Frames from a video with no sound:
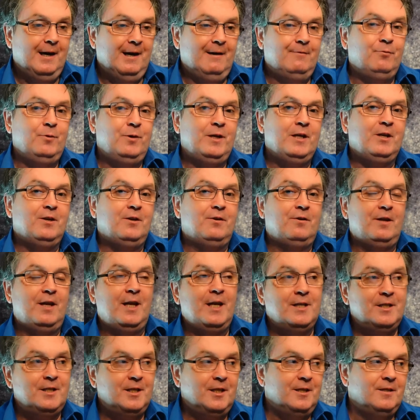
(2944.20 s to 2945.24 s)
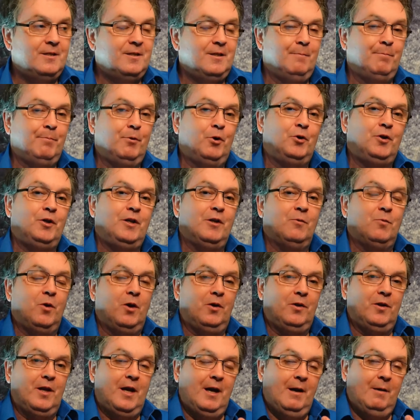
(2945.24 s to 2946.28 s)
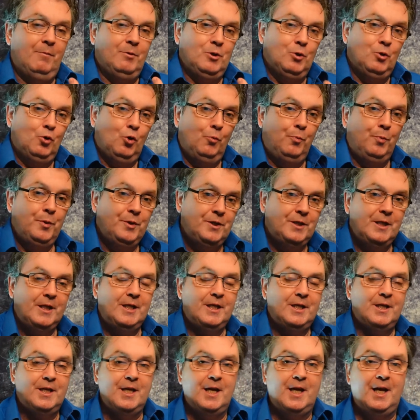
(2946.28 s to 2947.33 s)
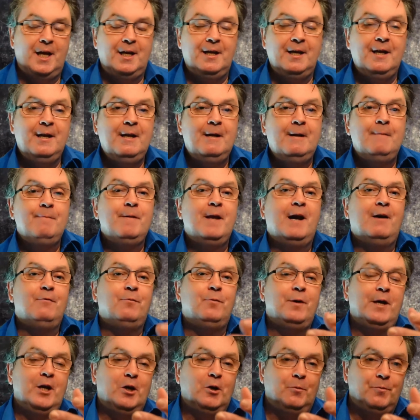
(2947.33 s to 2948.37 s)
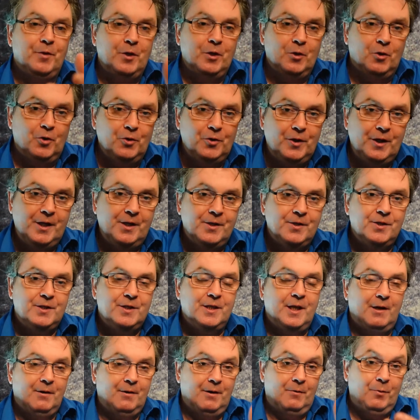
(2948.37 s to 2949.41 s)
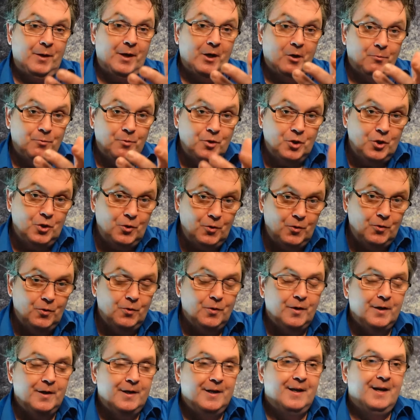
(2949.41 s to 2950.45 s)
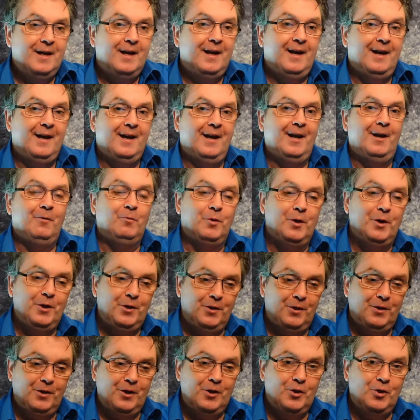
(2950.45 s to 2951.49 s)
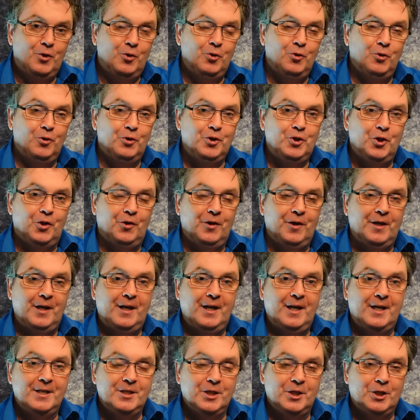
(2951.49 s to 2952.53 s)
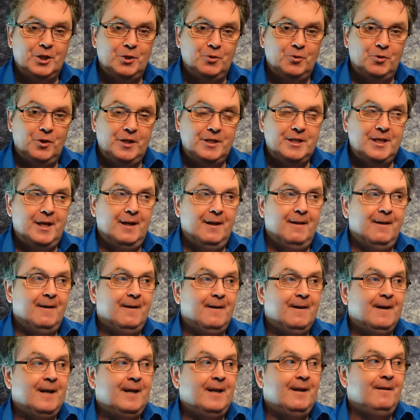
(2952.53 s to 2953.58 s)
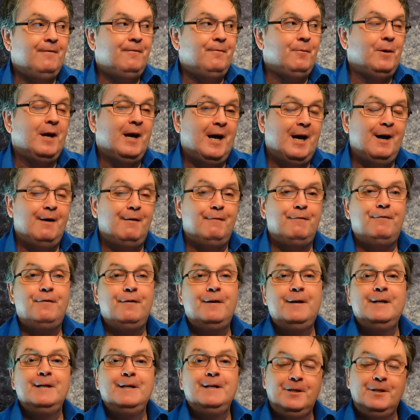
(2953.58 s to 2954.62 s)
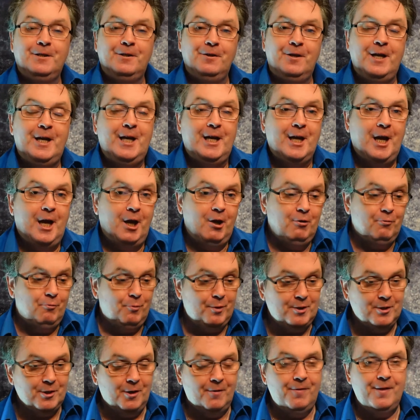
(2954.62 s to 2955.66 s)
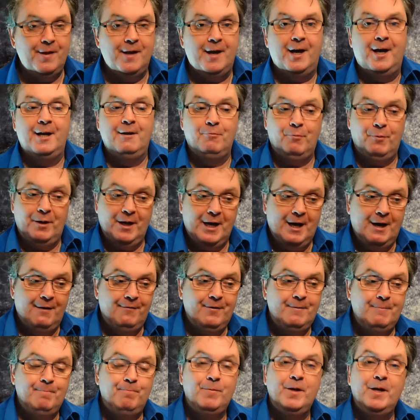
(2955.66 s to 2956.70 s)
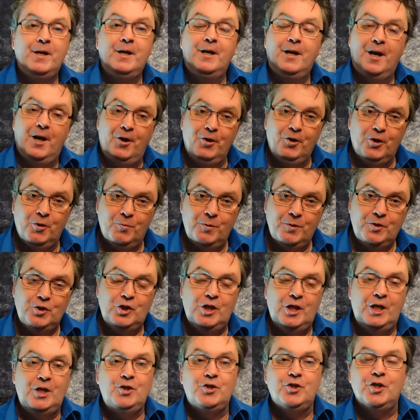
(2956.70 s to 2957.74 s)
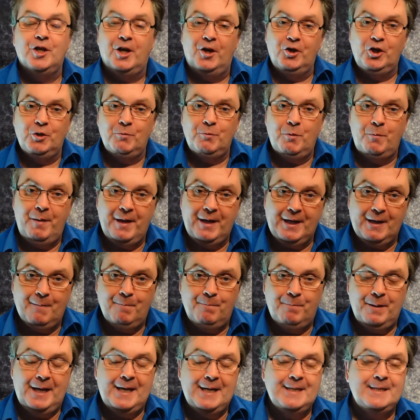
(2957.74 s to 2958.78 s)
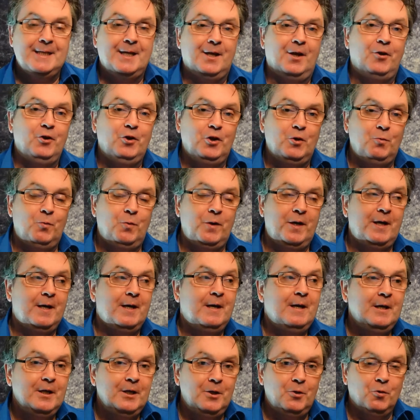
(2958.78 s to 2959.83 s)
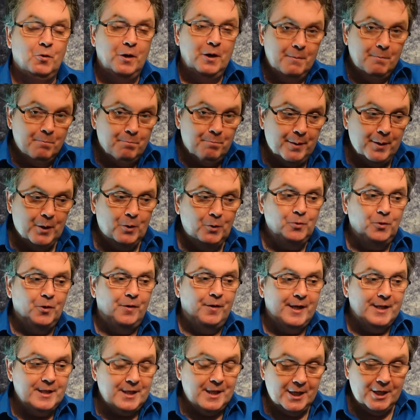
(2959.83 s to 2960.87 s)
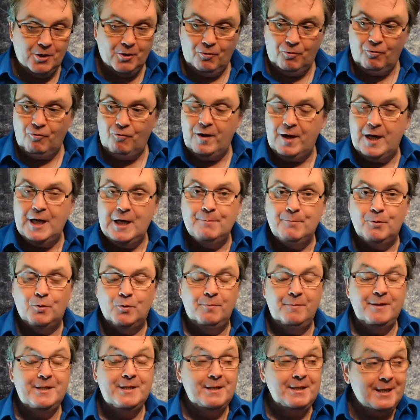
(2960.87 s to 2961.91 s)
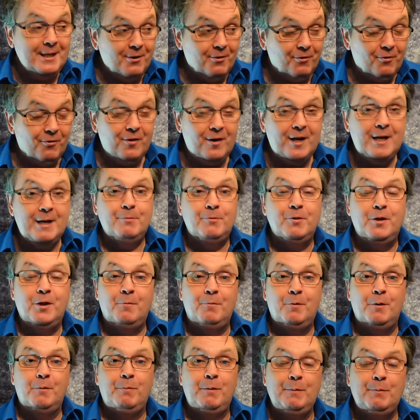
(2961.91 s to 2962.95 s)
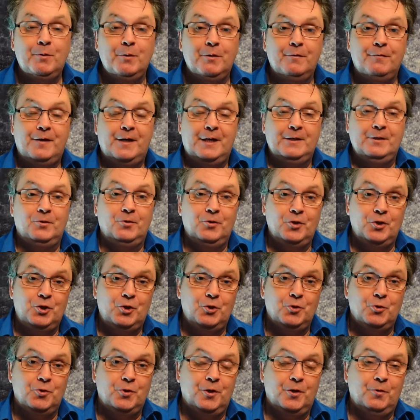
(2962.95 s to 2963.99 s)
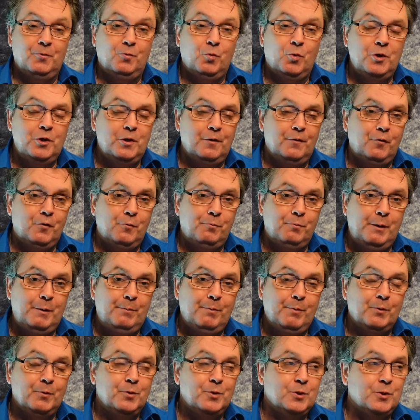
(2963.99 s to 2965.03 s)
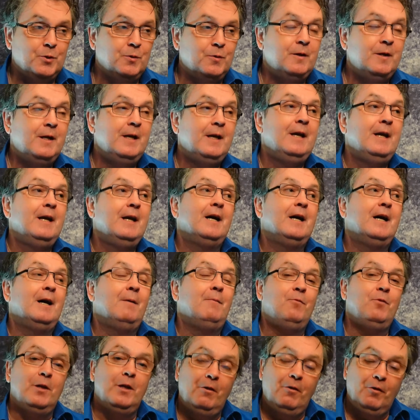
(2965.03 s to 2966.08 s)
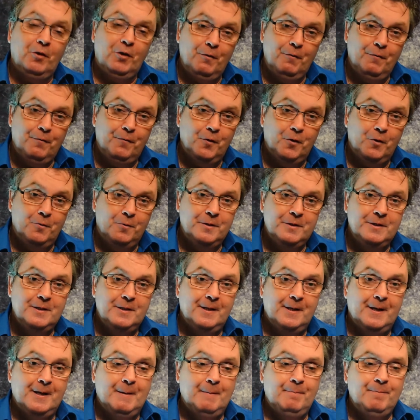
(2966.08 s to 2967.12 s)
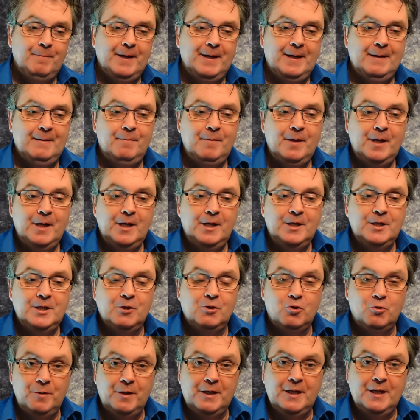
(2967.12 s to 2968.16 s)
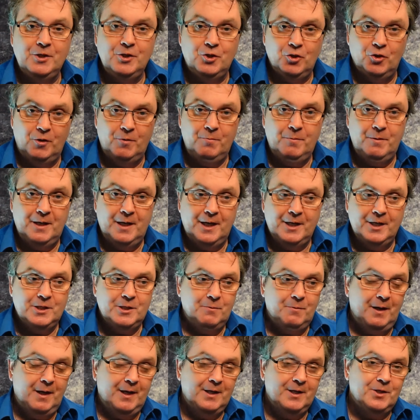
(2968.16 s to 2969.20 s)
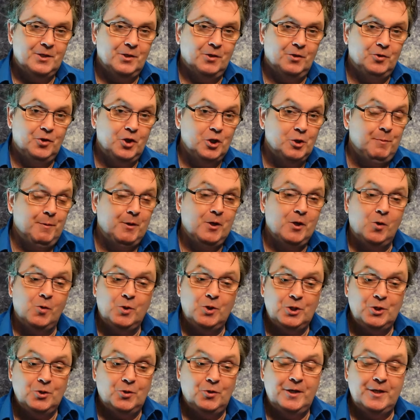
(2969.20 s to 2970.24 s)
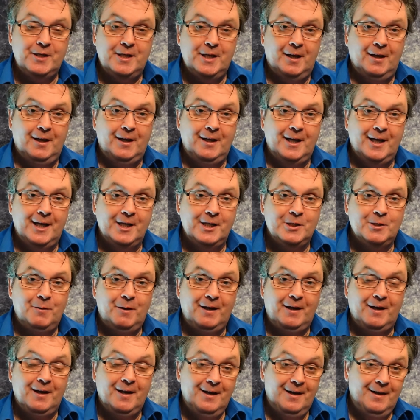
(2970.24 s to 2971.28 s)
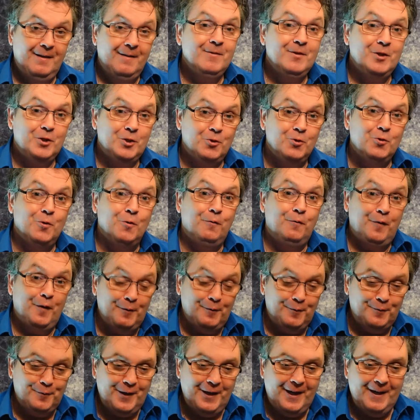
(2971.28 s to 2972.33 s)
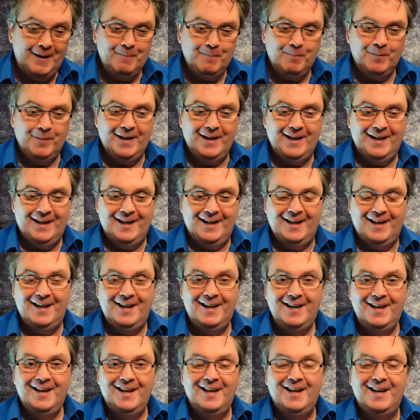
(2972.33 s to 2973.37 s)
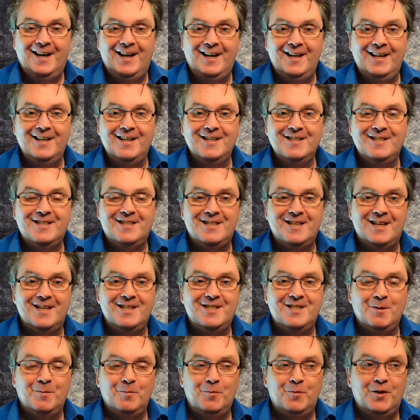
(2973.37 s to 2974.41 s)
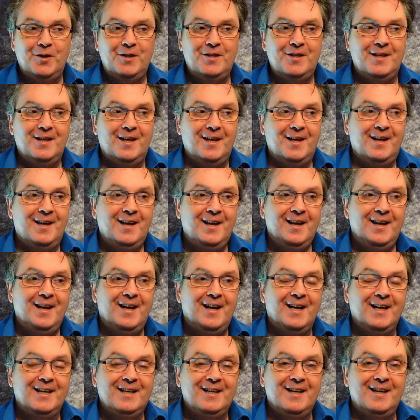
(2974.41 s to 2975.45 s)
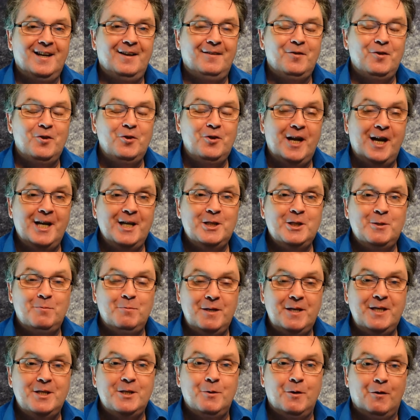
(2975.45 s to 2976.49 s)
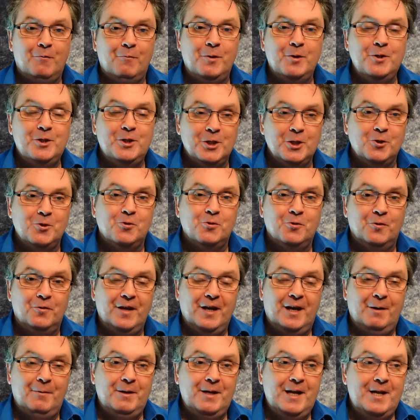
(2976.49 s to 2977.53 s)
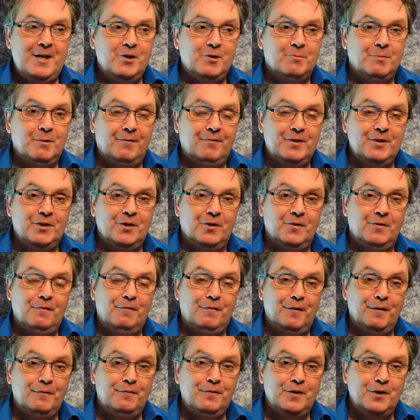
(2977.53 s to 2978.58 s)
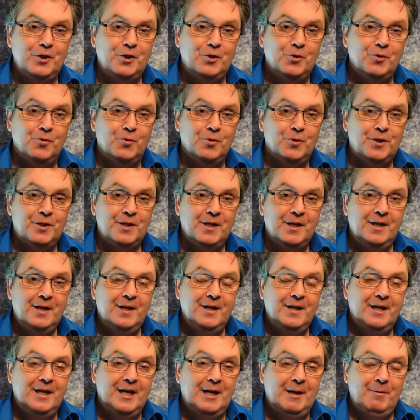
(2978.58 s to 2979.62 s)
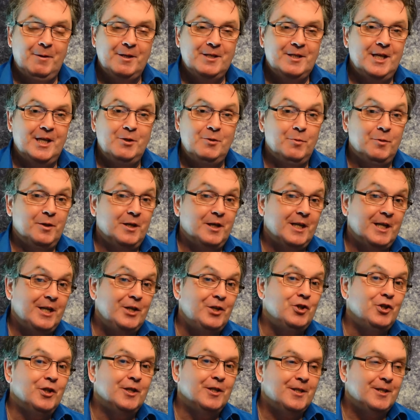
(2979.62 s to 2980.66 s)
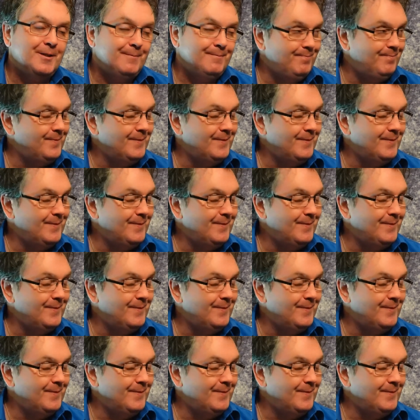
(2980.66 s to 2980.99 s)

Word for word: have we created the body of work that I was hoping to create? Have we helped the audience? Have we helped you uh, with your journey as a storyteller? And if we have, great. How have we done that? And if we haven't, how could we change it? How could we make it better? How could we, you know, build on this incredible, it's incredible the number of people I've had on the show now, wonderful people. So I'm really looking forward to that. Um, so I hope you can join me next week. So it'll just be called Storytelling next week, show fifty. Uh, and it's uh, something that I, if you'd asked me twelve months ago that I would end up having done fifty shows, I would have said you were an idiot.